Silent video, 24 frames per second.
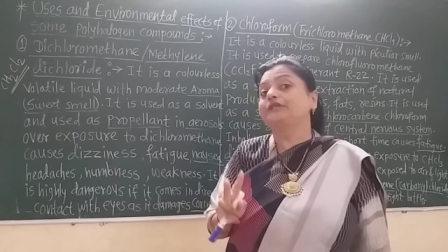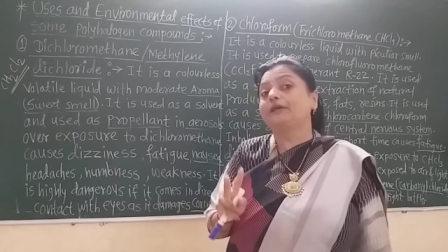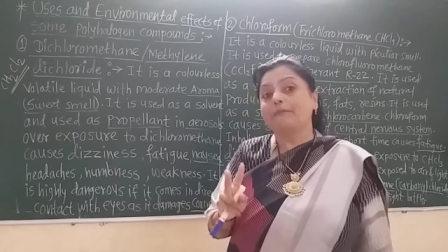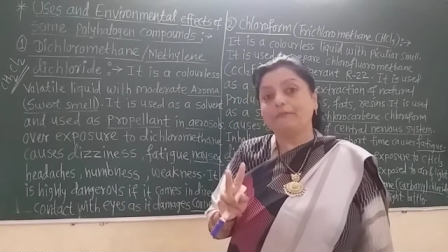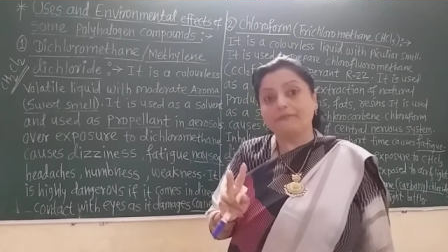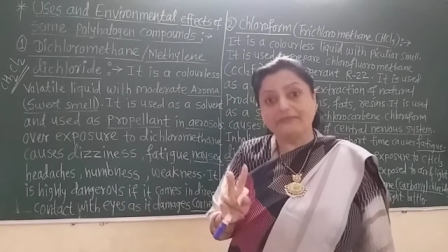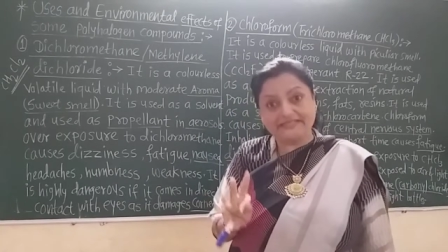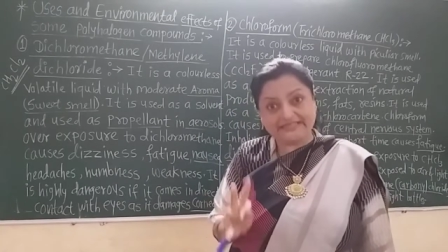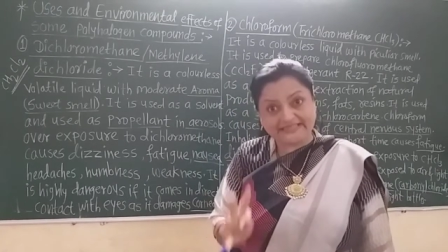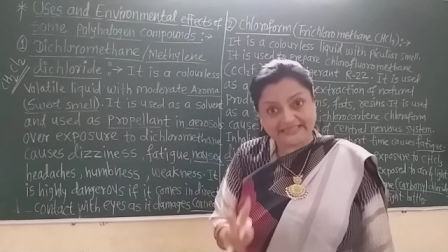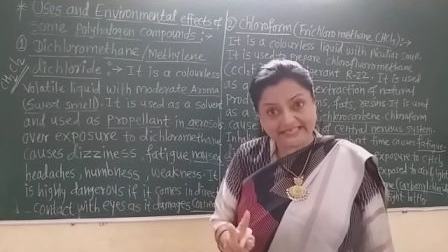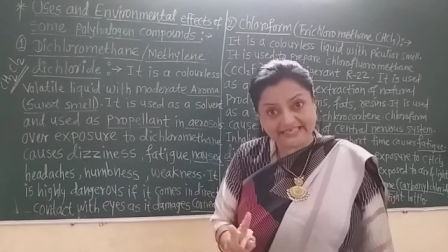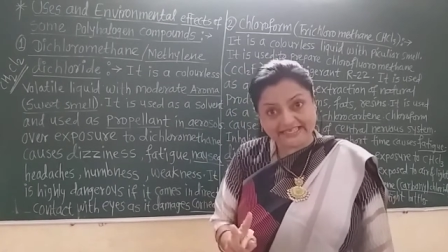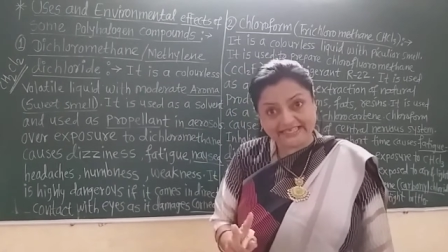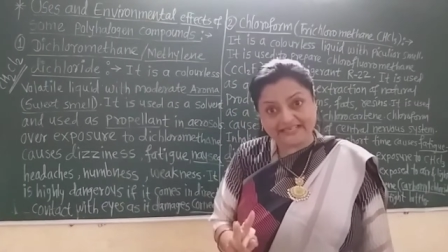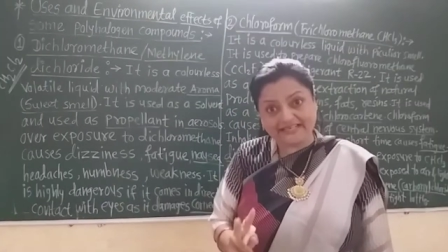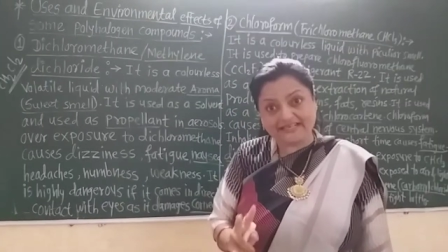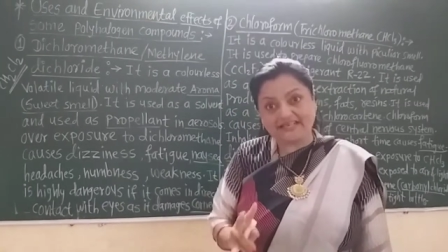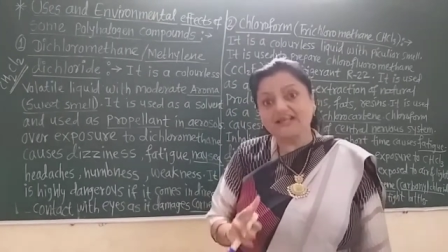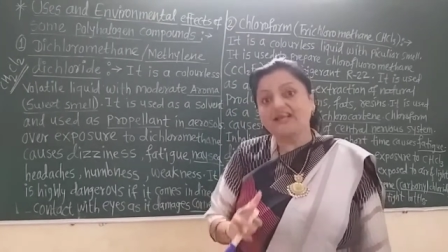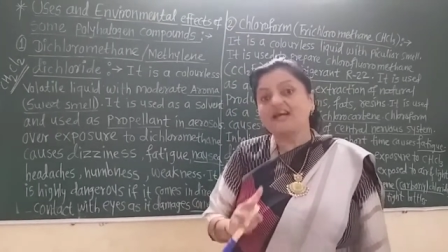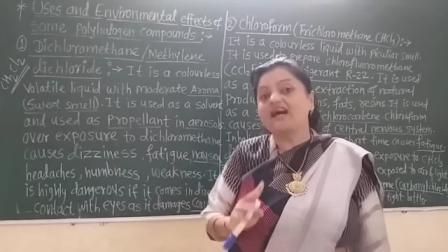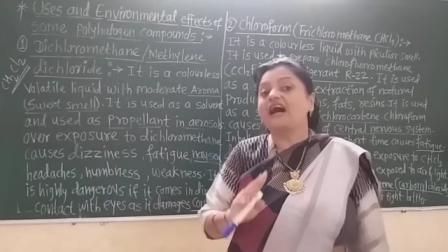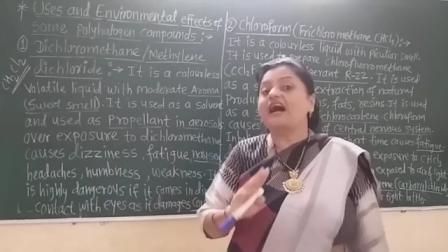the
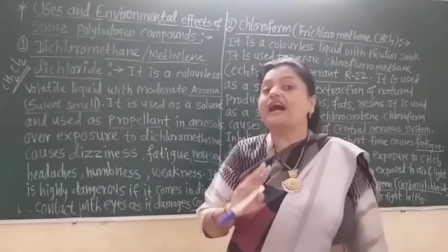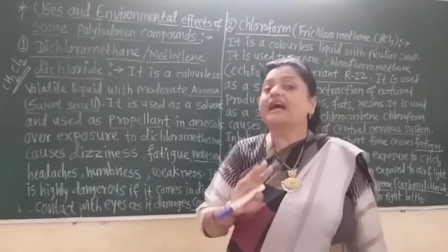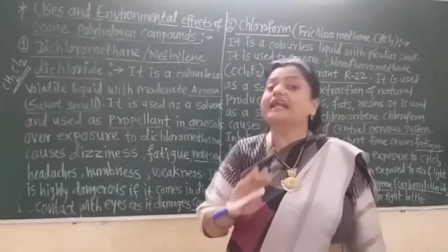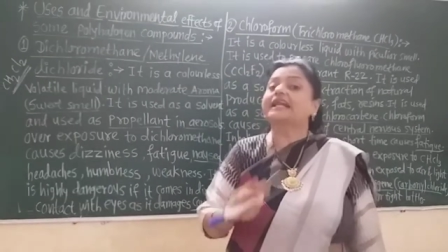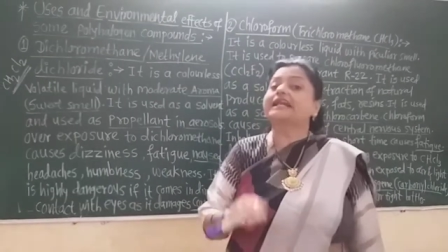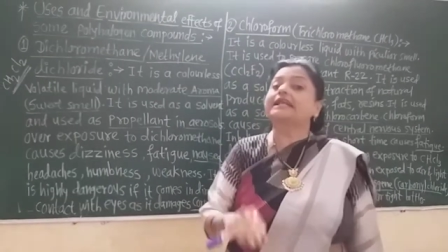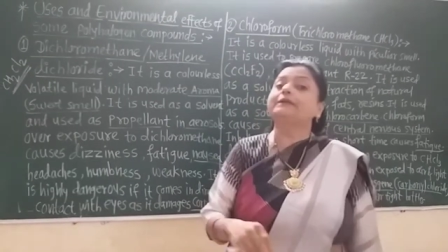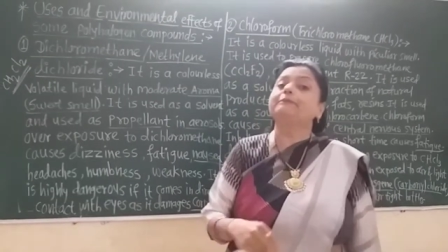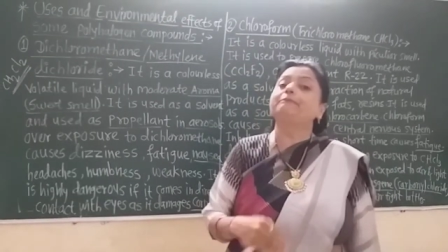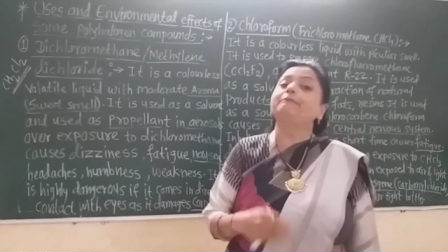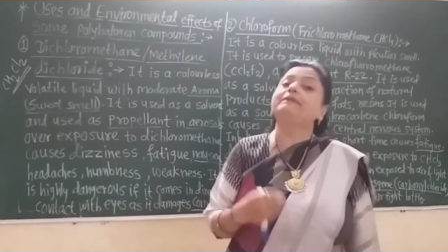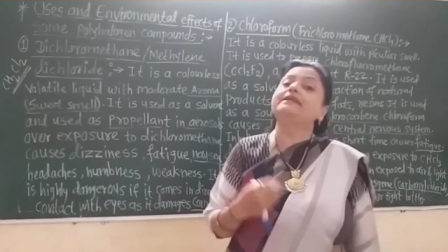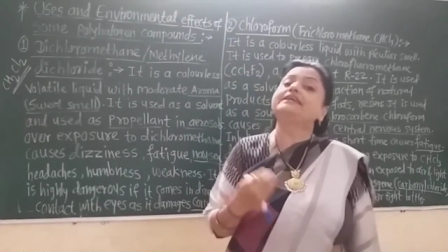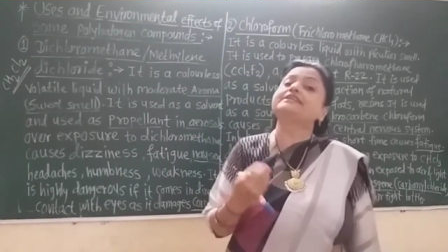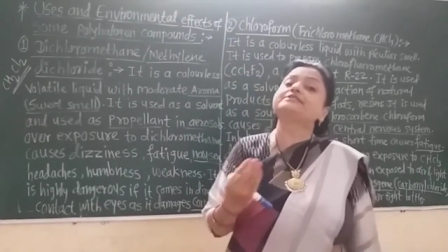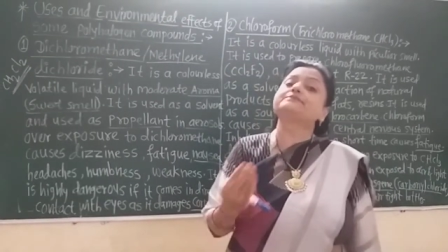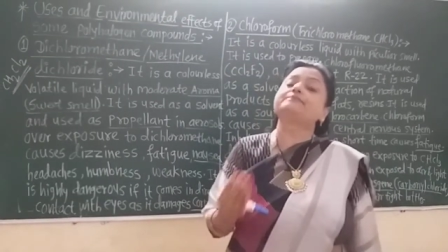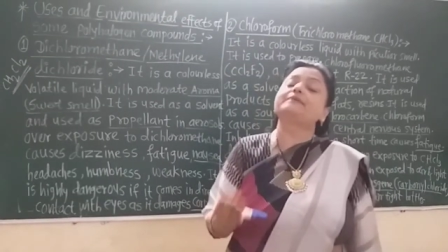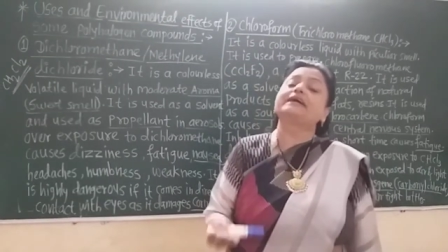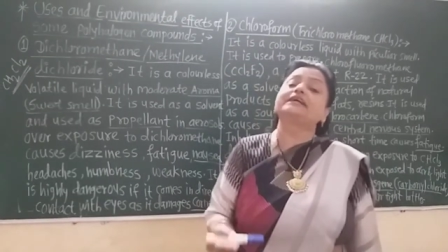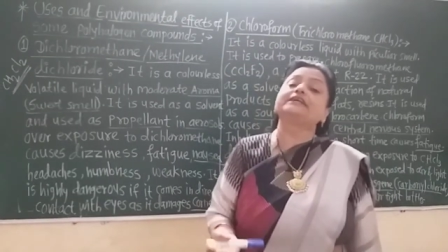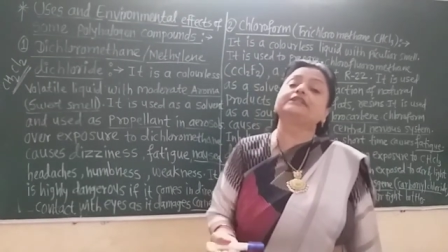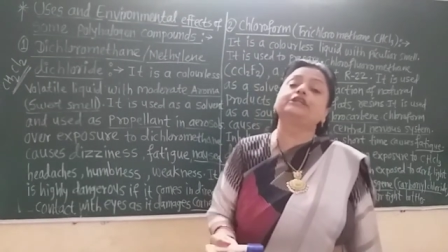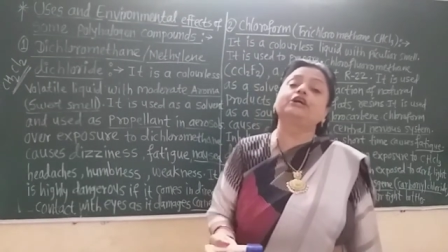methane are
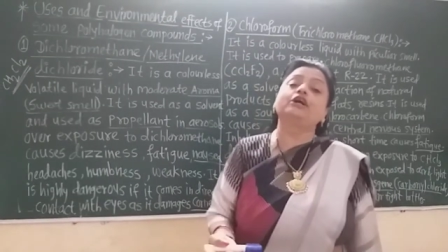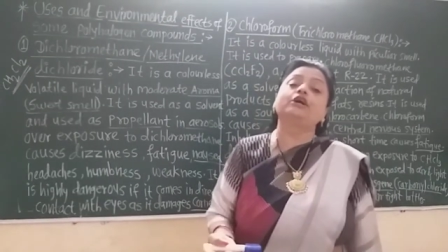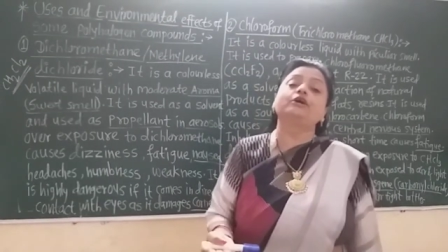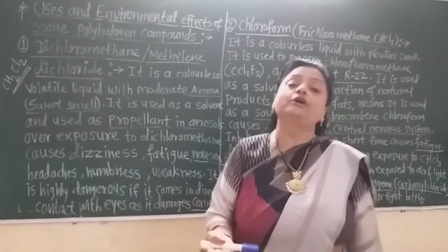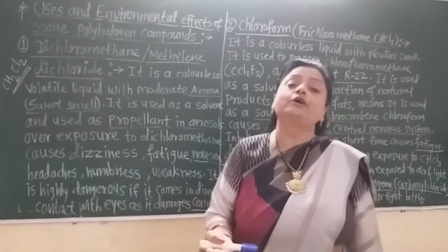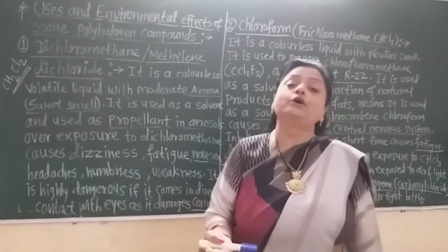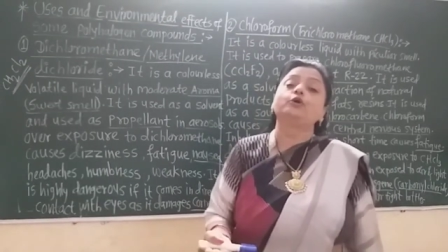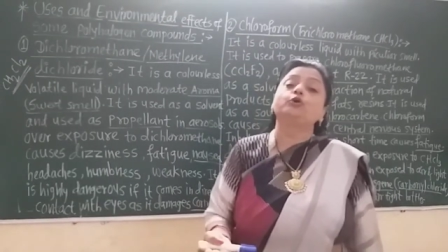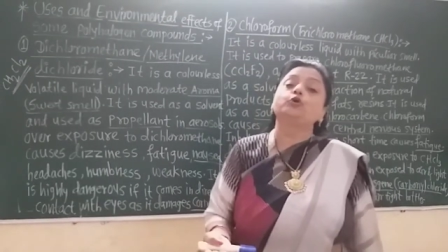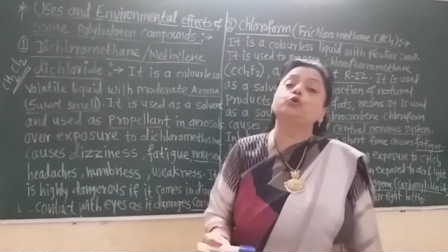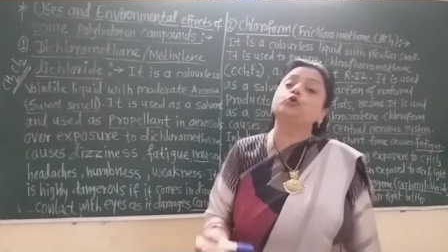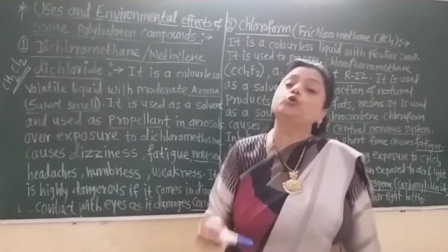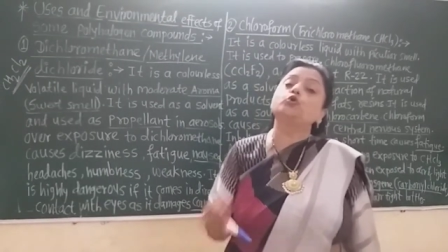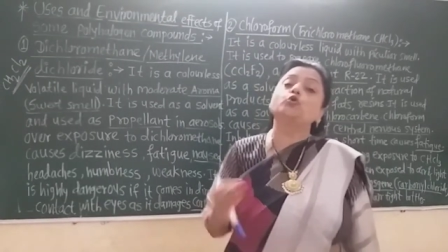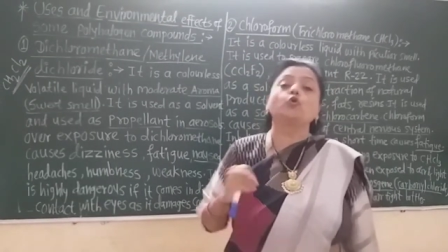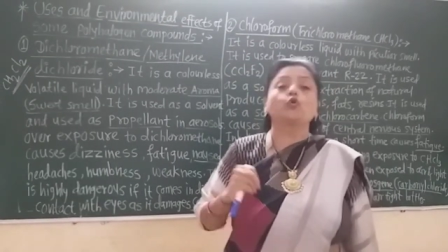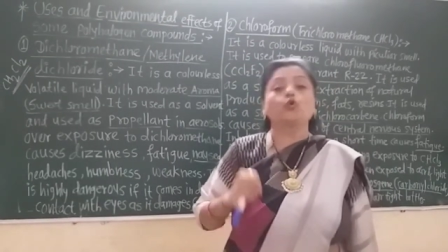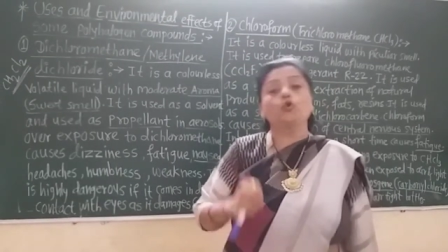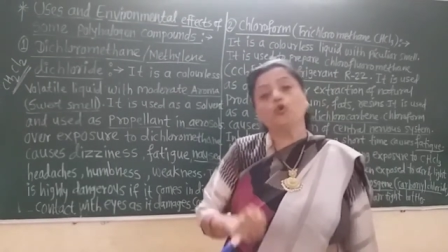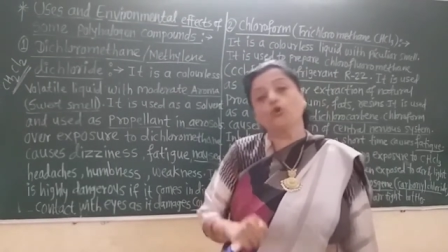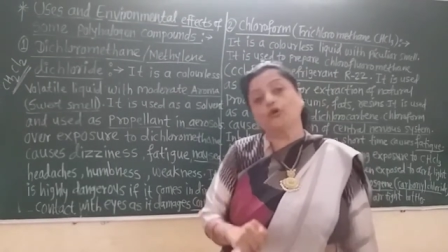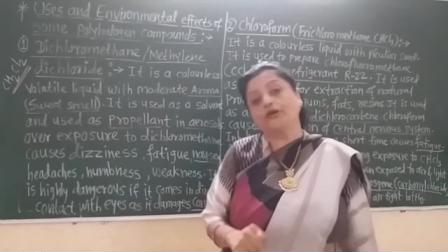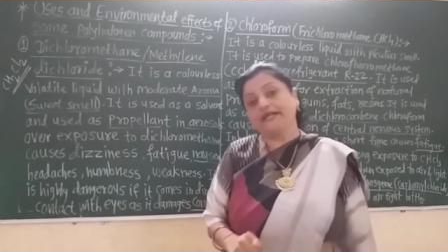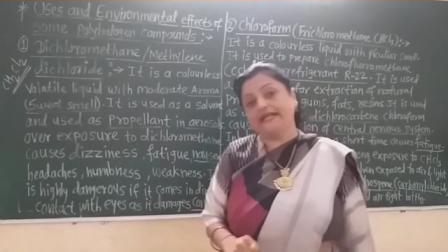replaced by the two
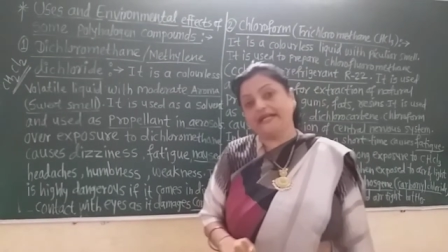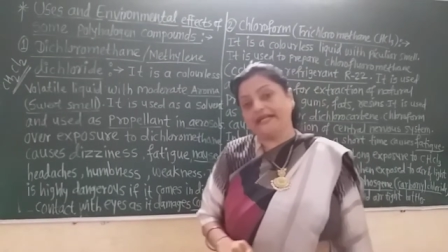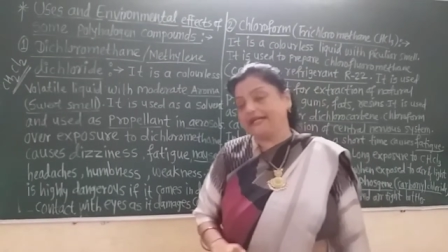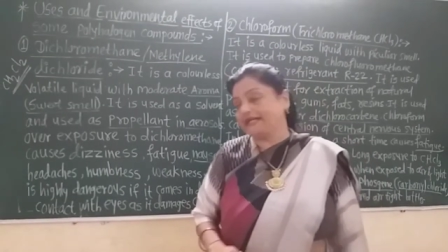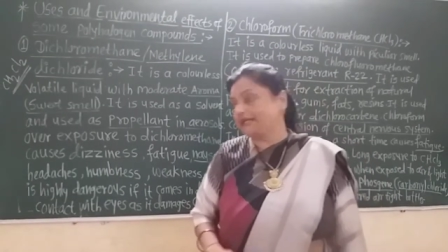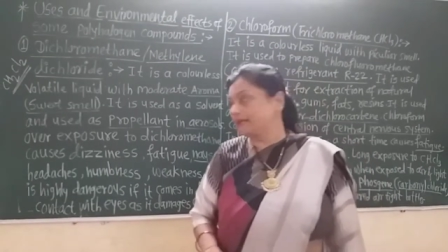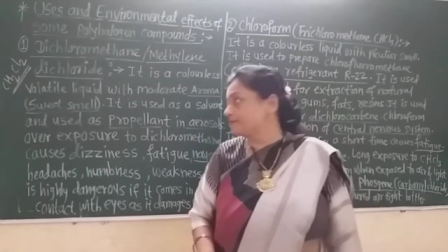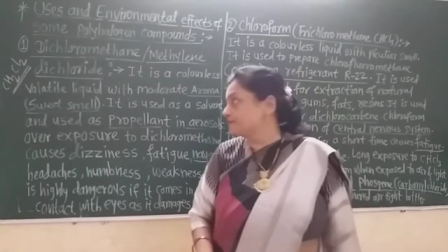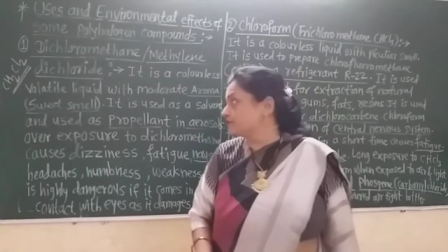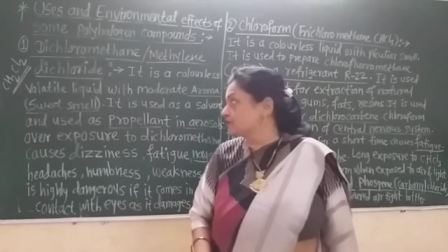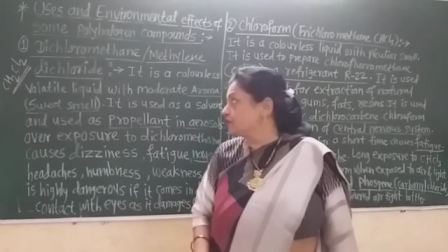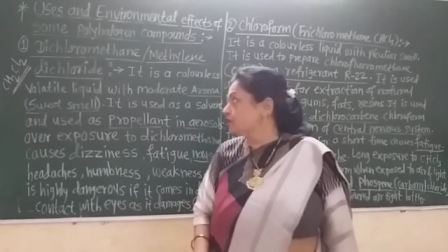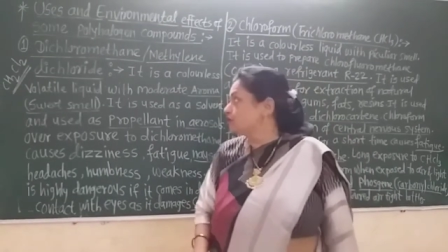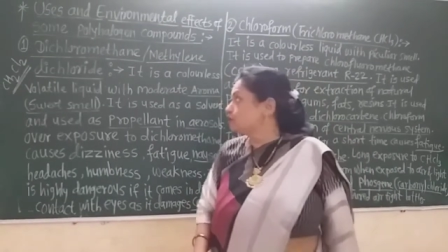chlorine atom.